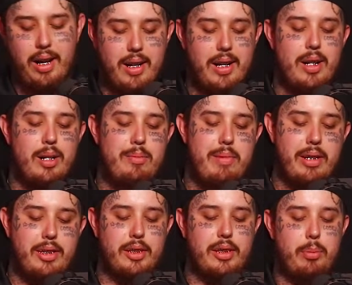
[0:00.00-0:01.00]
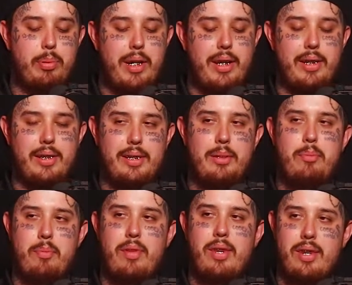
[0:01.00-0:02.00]
Um, it as just depends.
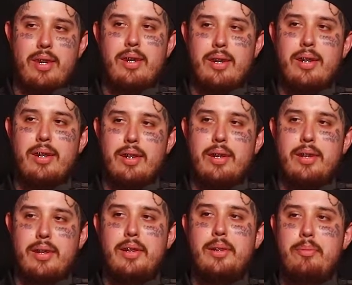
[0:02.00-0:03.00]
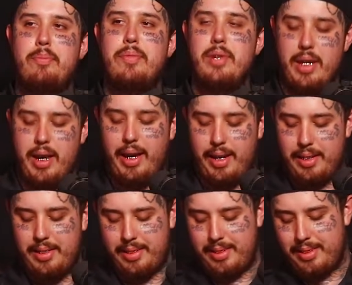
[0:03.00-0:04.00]
Like, like, the the people, the environment, the product,
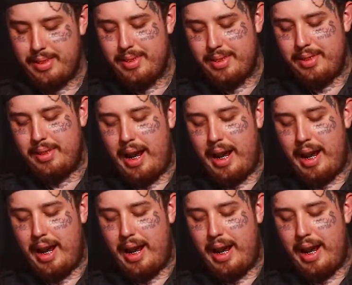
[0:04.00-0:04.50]
yeah. things like that.